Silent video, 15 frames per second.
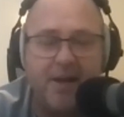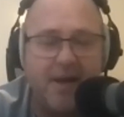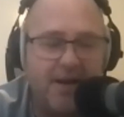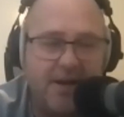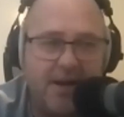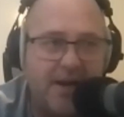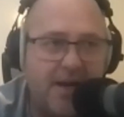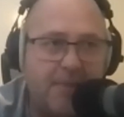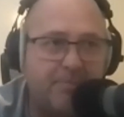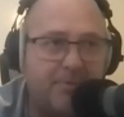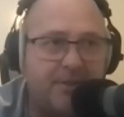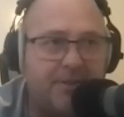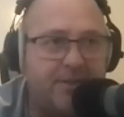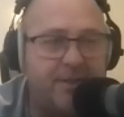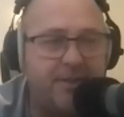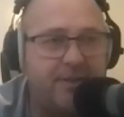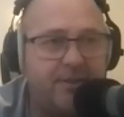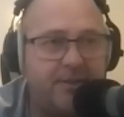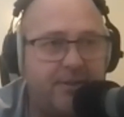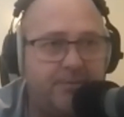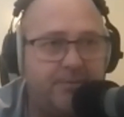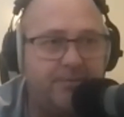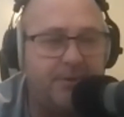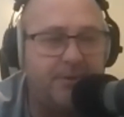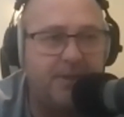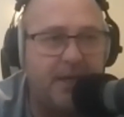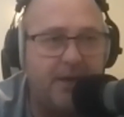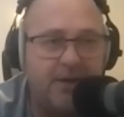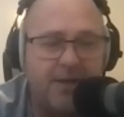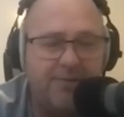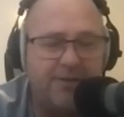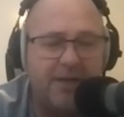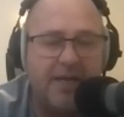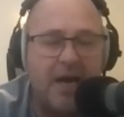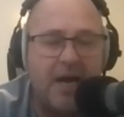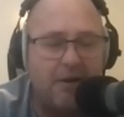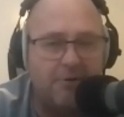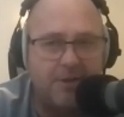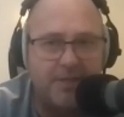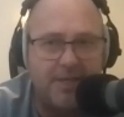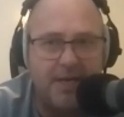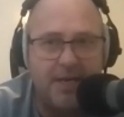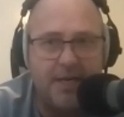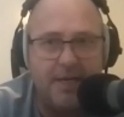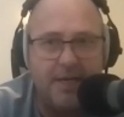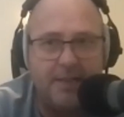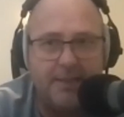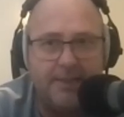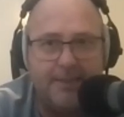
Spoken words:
And up until, even current day,